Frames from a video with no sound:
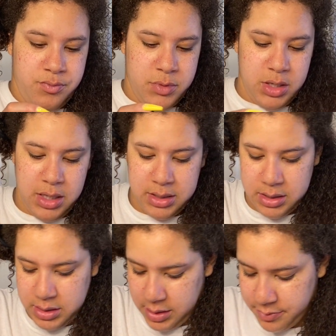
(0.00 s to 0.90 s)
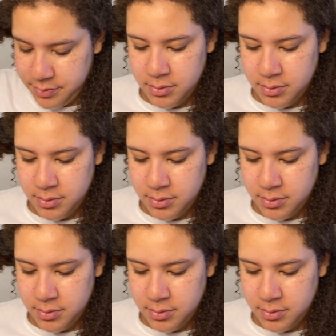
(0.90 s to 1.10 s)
You guys can see.